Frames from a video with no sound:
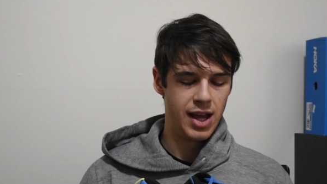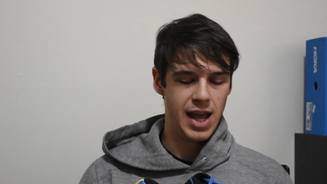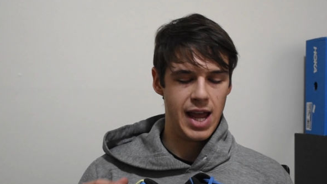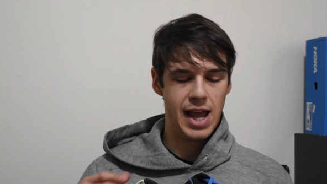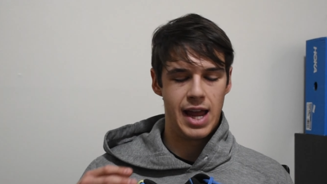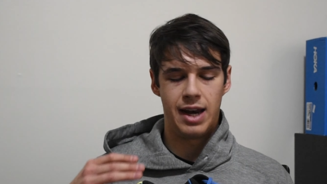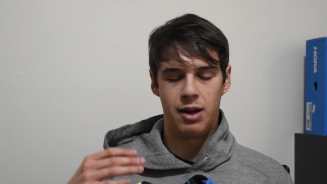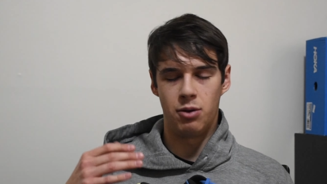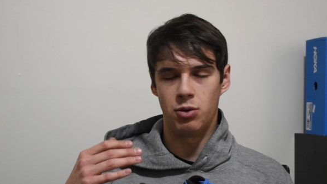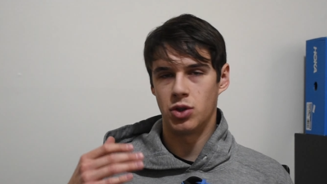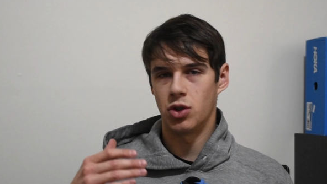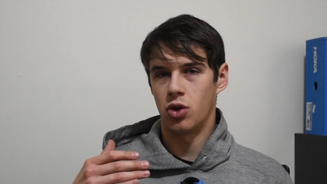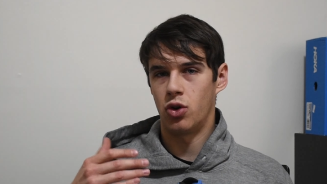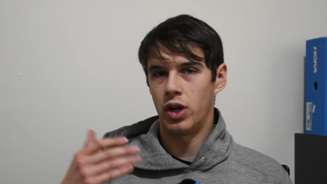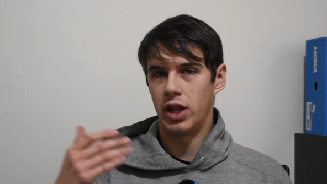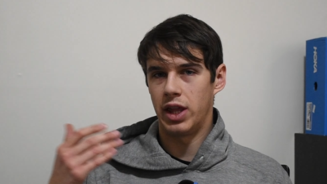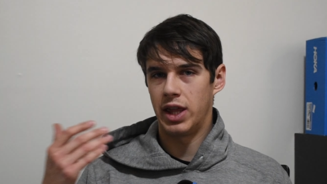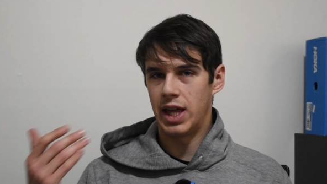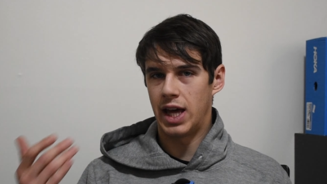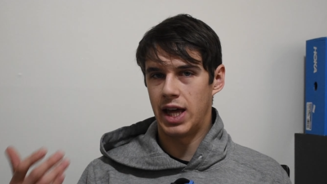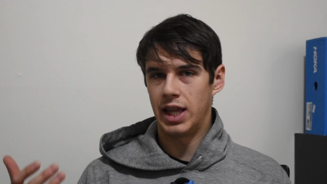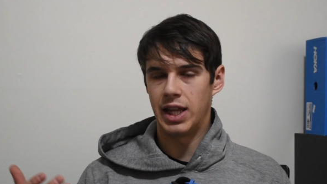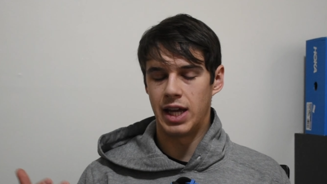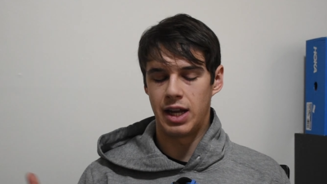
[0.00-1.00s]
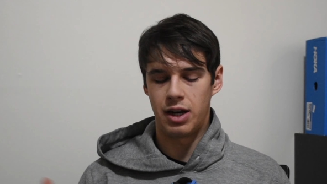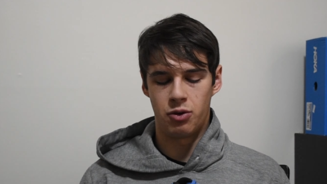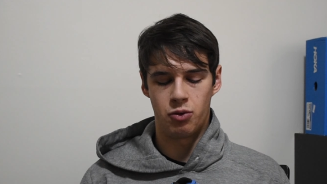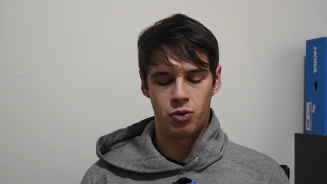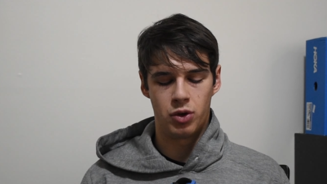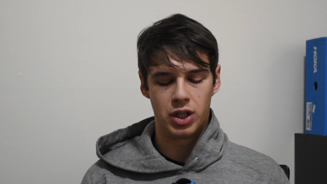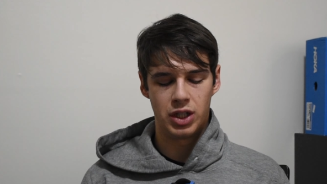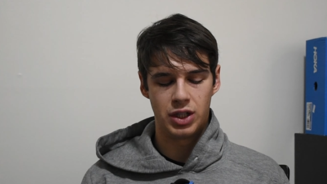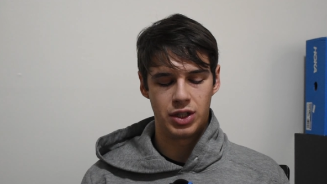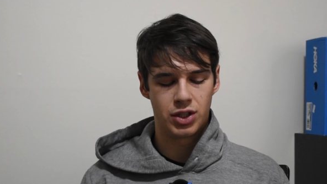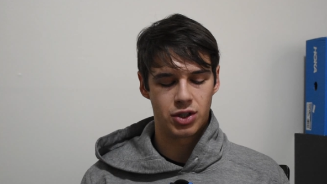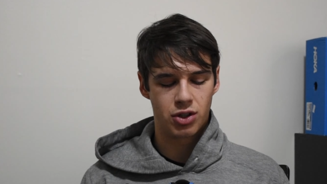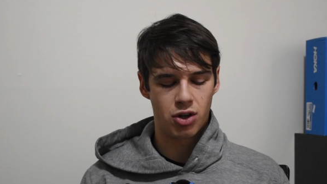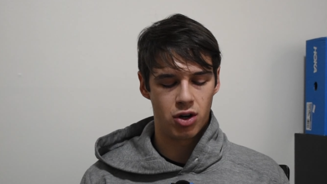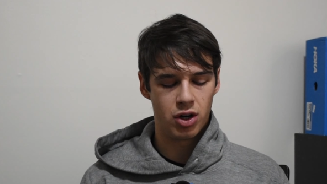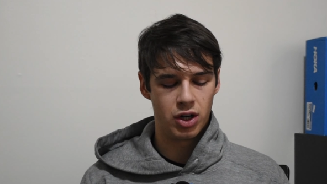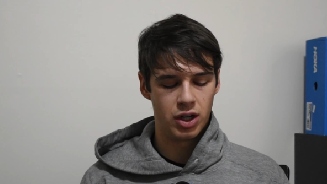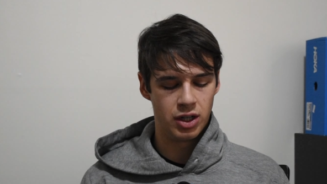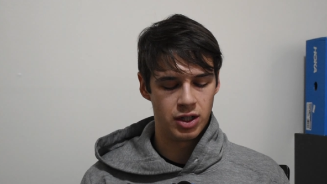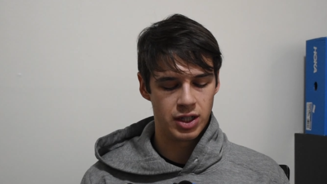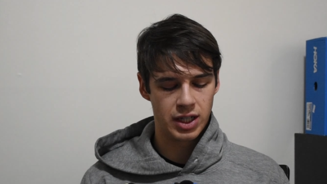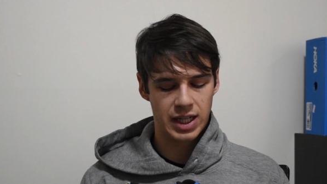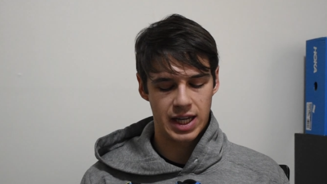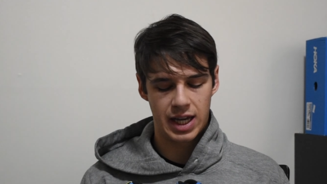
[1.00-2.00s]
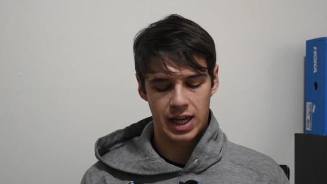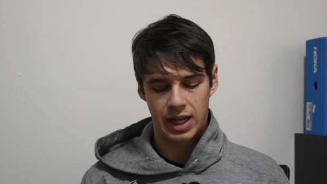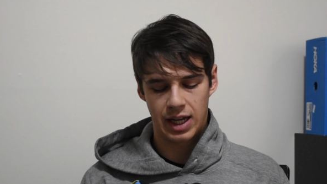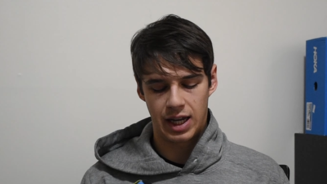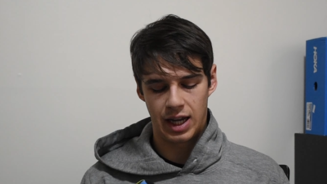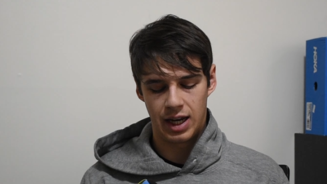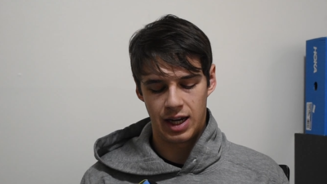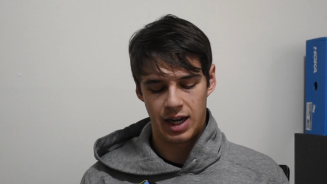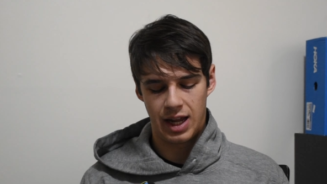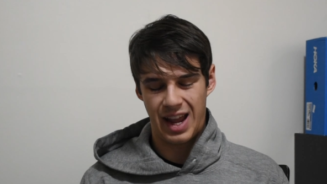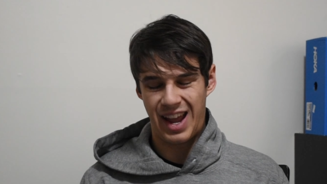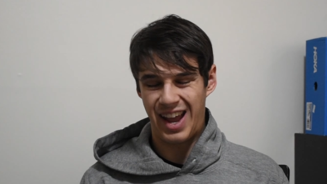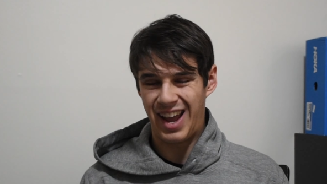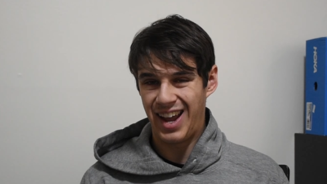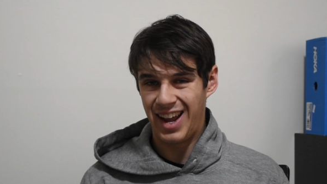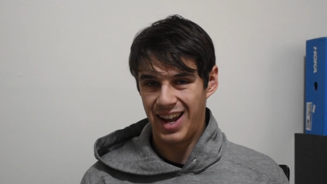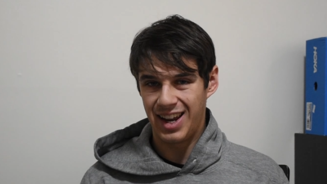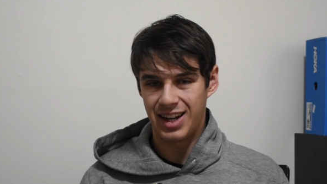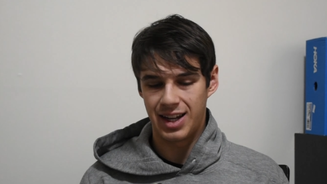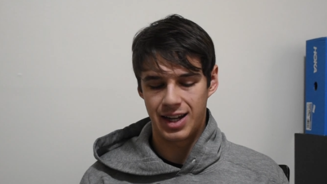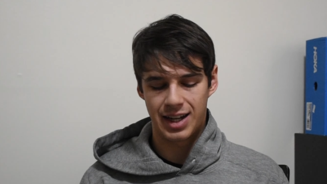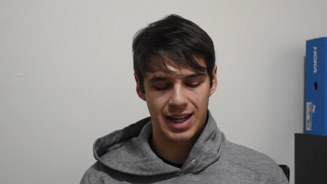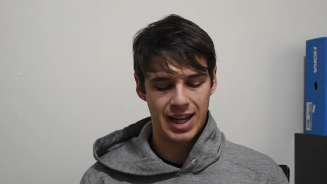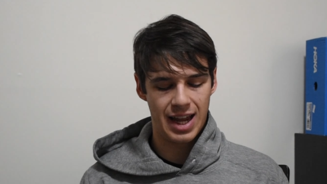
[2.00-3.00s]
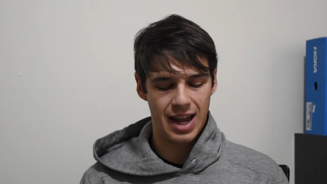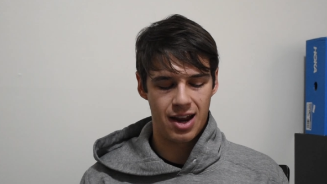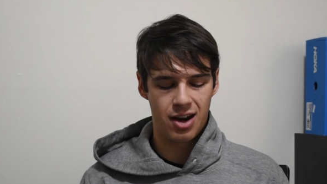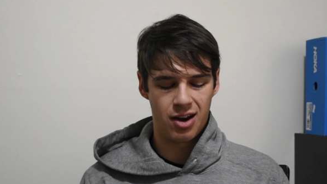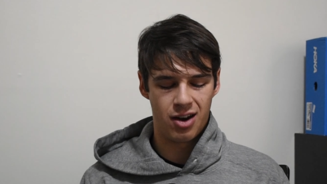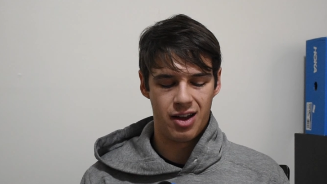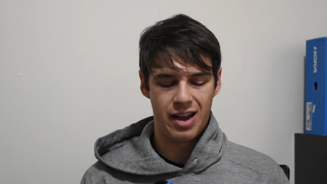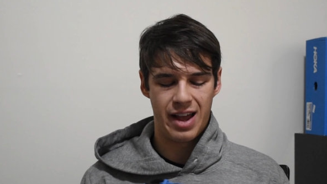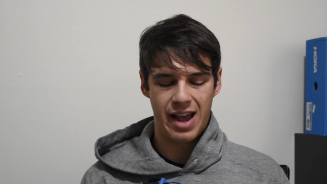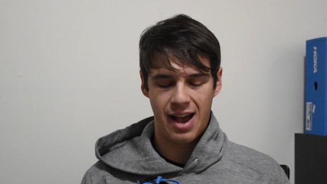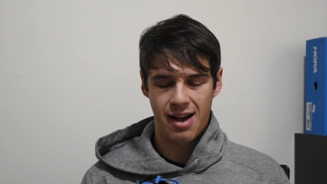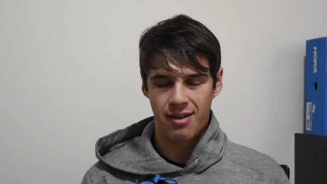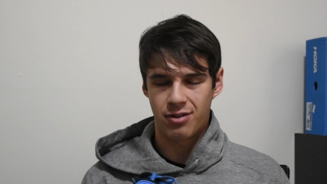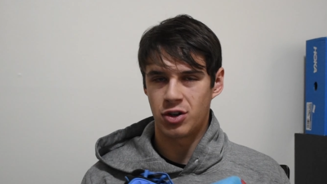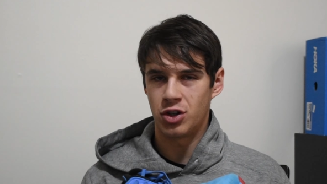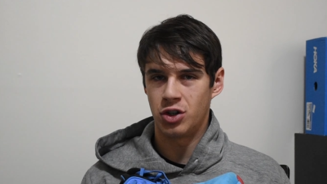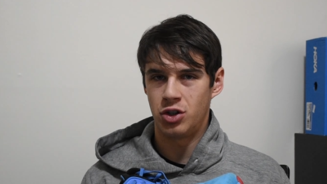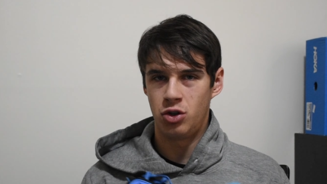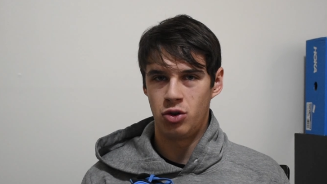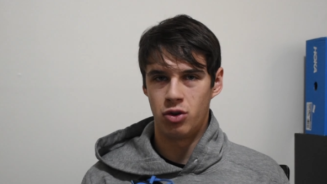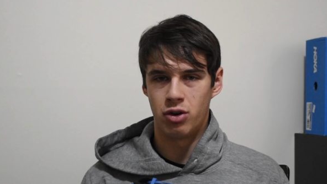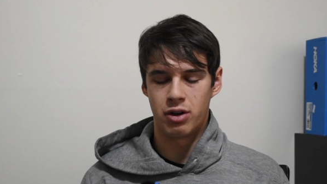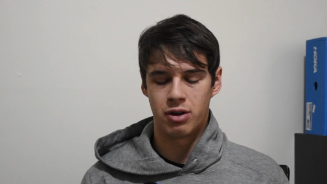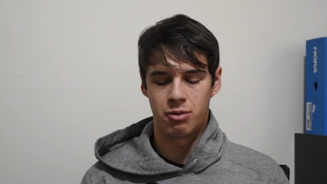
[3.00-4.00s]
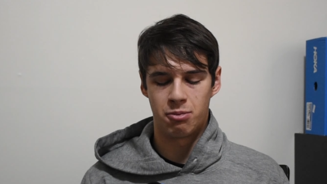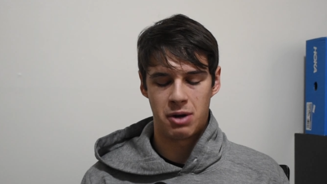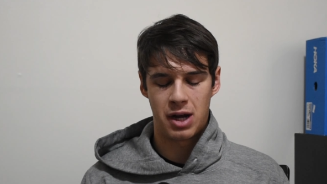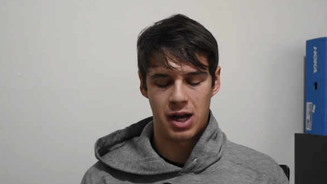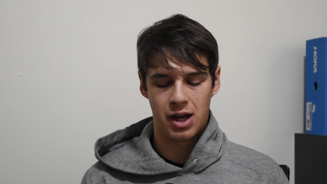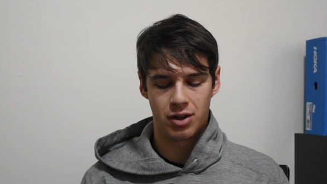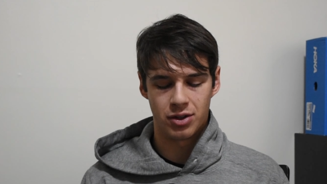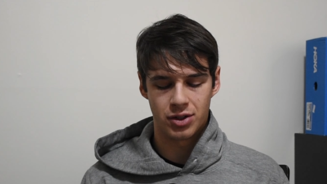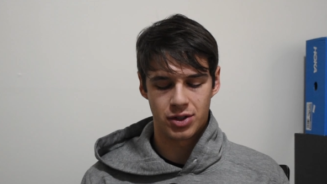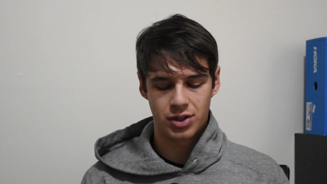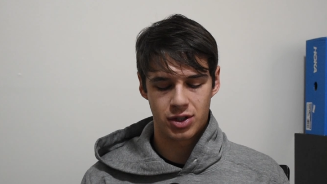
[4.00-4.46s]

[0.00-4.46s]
and it was only then that it really started to kick in, and again, after 200 miles.